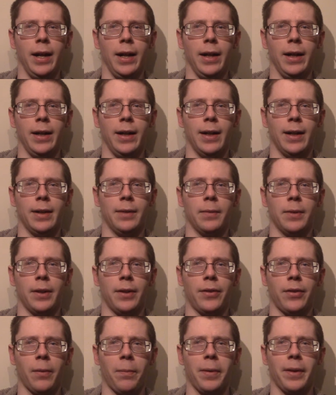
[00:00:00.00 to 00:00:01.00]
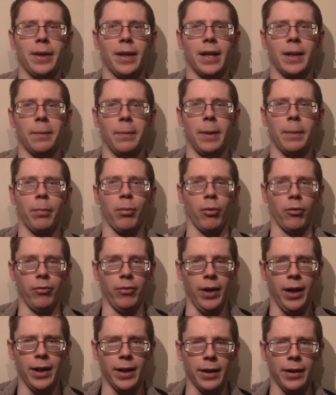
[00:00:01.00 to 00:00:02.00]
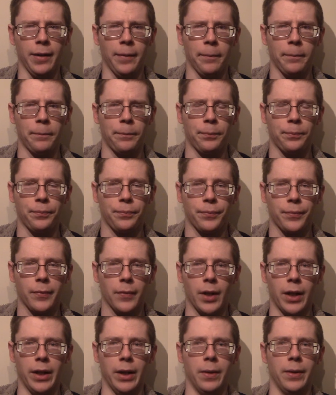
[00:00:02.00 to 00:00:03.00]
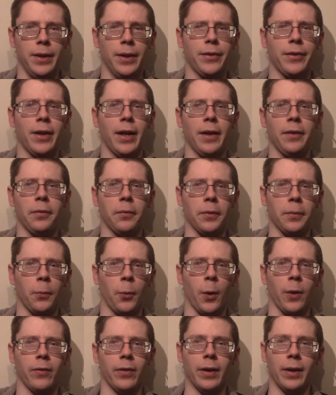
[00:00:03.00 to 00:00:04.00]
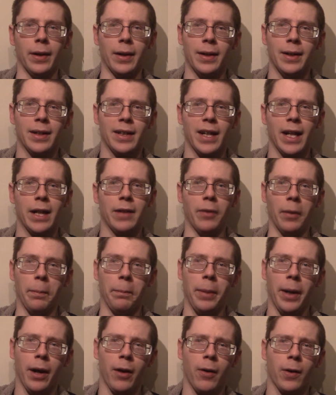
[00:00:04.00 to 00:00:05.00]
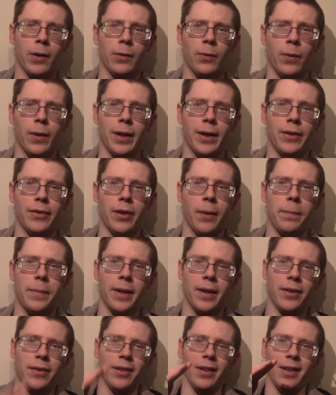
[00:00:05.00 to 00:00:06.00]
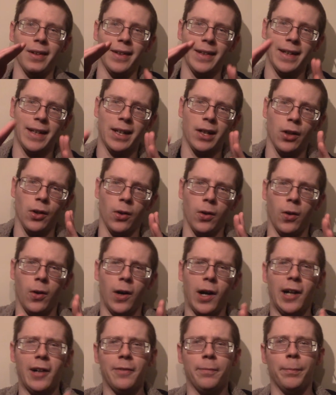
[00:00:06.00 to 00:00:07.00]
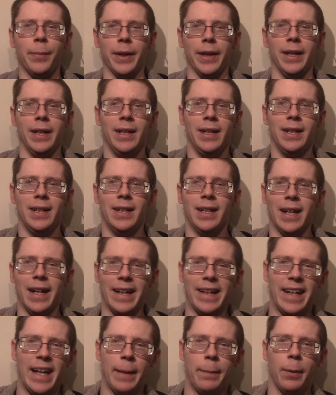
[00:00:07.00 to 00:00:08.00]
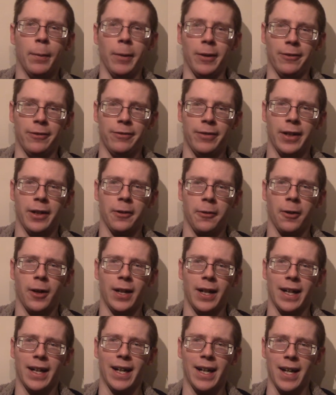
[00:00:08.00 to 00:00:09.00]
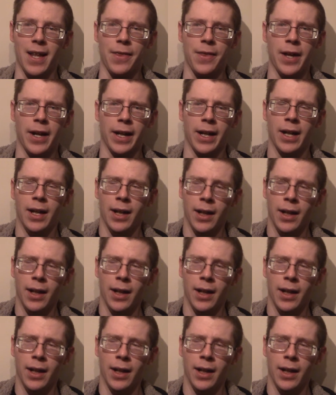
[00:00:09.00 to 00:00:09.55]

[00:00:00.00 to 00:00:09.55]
And when it's something that can be prevented, in this case it was more of a kind of a paranoid, something's a little off, but I can't put my finger on it kind of thing.